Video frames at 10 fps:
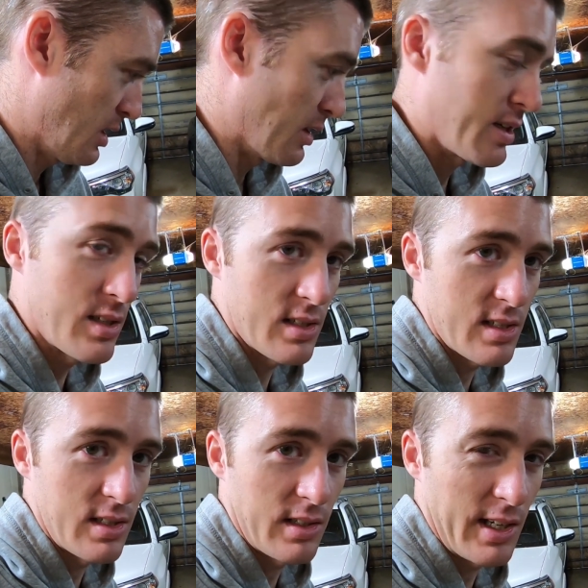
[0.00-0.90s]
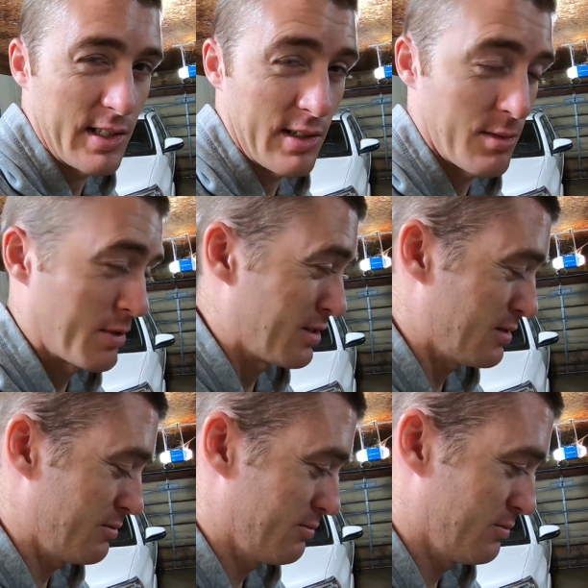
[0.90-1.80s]
unless it's still that
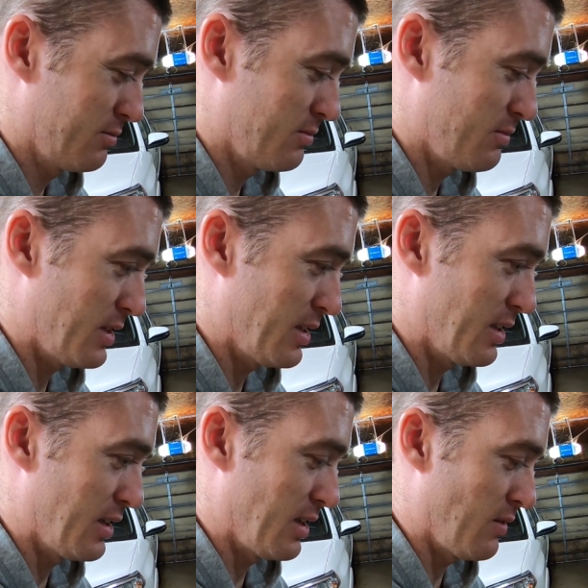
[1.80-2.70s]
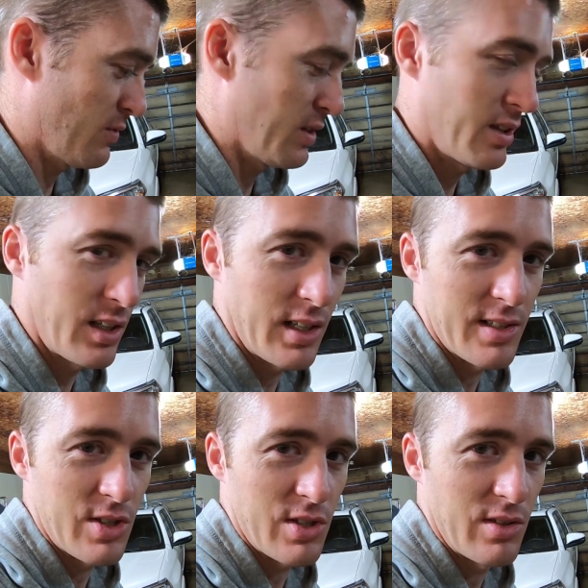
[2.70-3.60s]
terminal, but I feel like
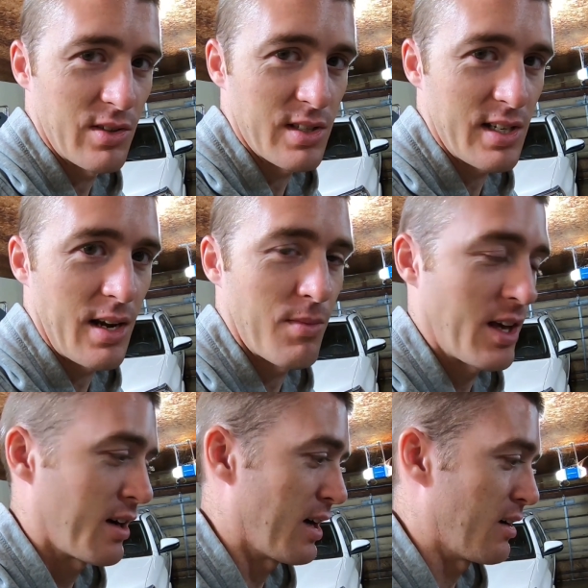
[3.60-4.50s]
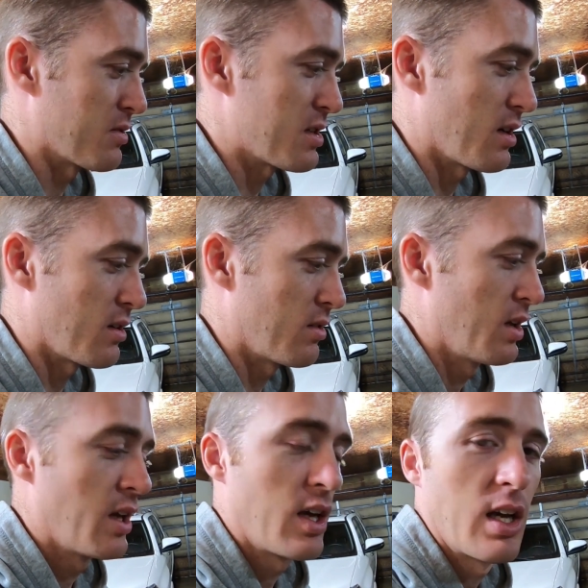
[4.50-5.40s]
it's just doing the same thing now. So
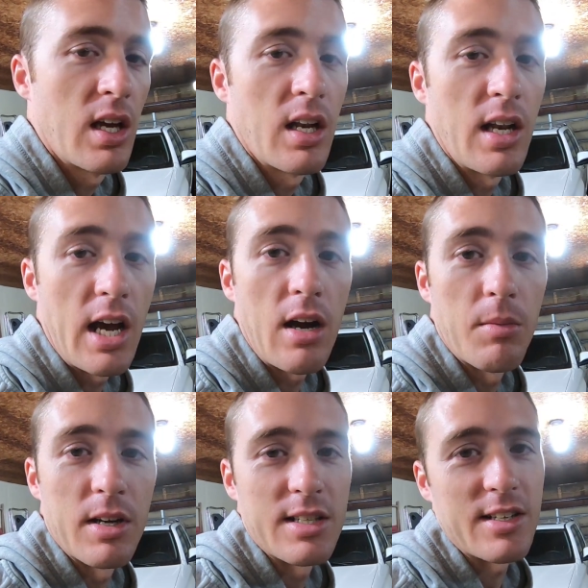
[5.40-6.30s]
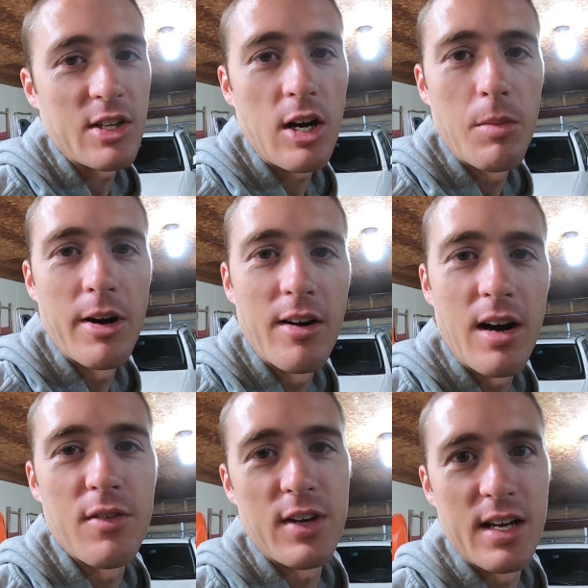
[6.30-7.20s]
now I'm going to take the carburetor
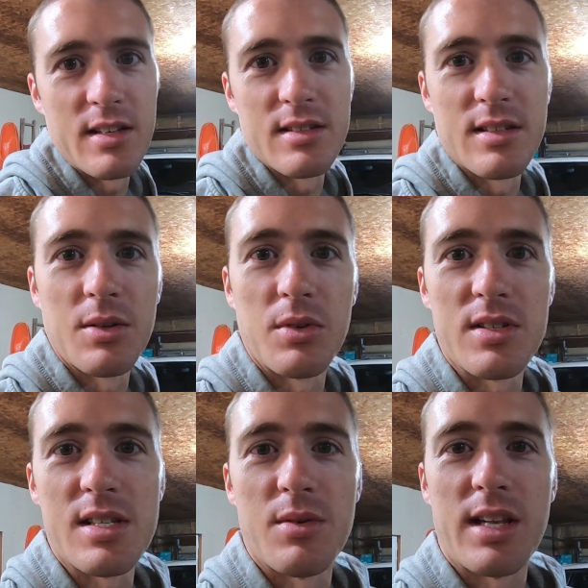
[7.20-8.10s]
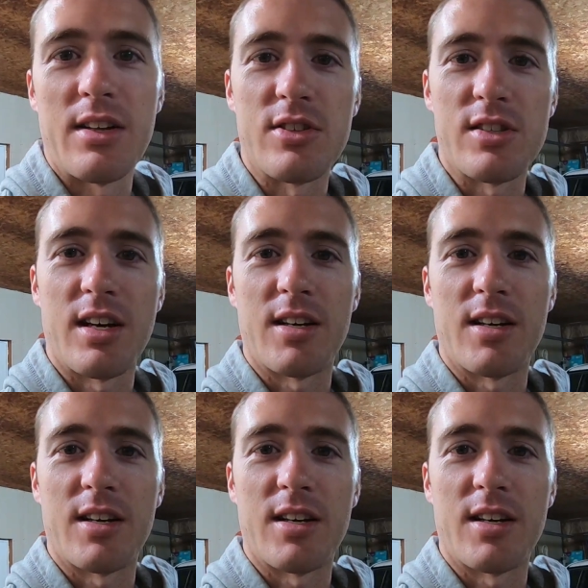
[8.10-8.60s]
off and we'll see what that looks